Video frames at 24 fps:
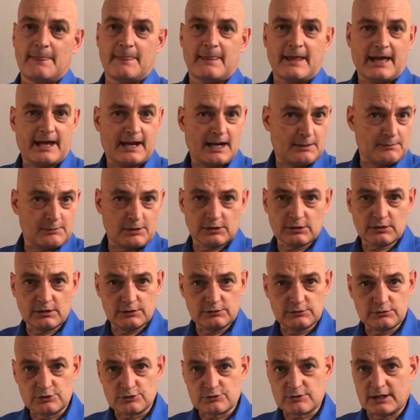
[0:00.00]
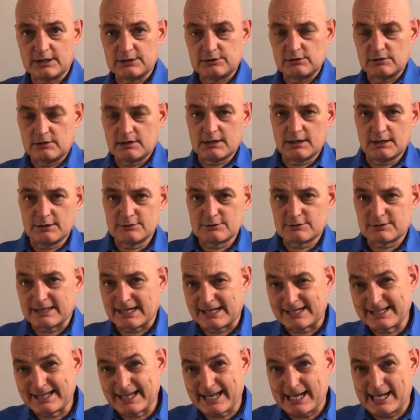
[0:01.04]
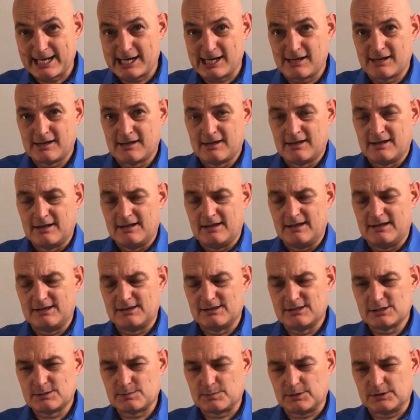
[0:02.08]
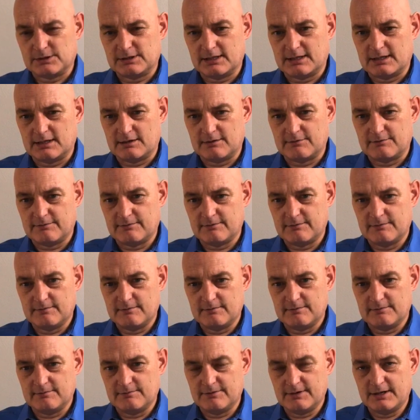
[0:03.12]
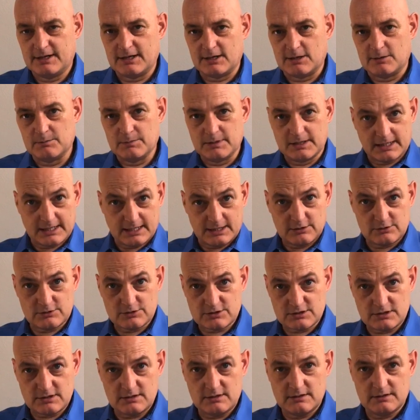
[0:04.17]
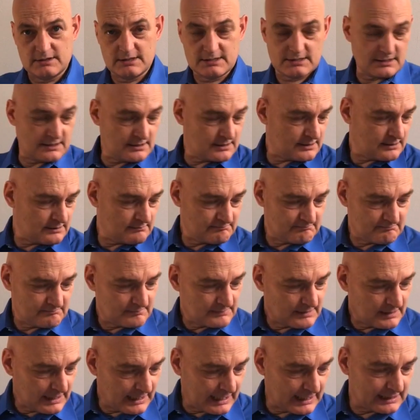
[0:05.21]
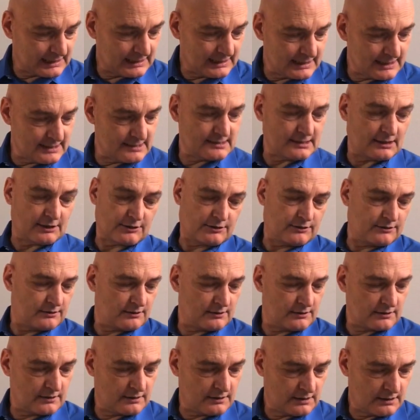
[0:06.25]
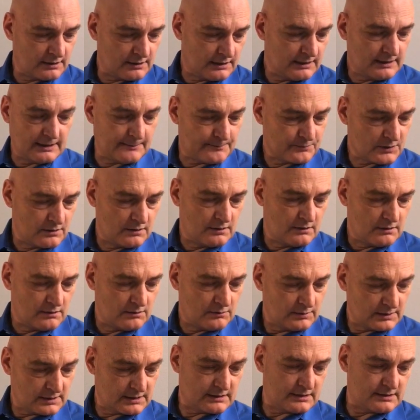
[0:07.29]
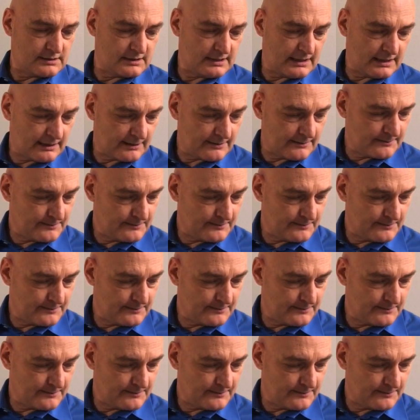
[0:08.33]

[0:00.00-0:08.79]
And I'm not going to try to close that can in this particular video. But can you see? This is at least our 3rd witness here.